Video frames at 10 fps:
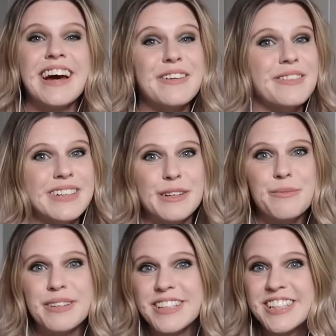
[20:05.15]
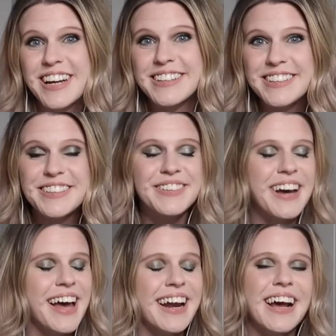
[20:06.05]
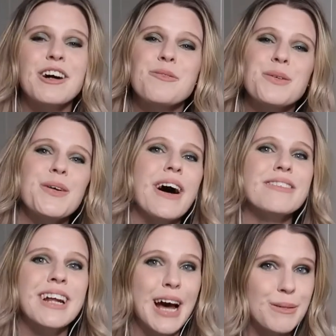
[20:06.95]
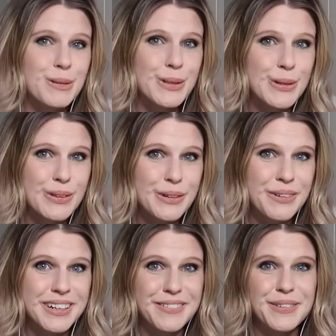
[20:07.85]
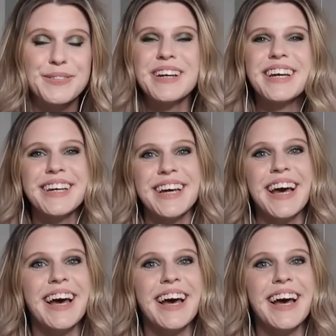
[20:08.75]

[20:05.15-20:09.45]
I really appreciate you, and I hope you have an absolutely wonderful week.